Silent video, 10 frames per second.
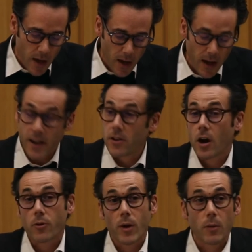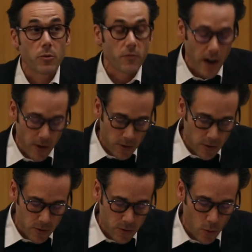and not around
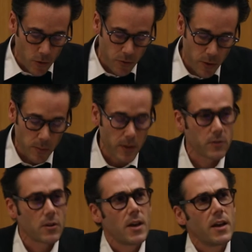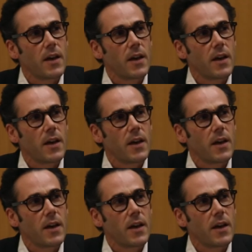providers or treatments.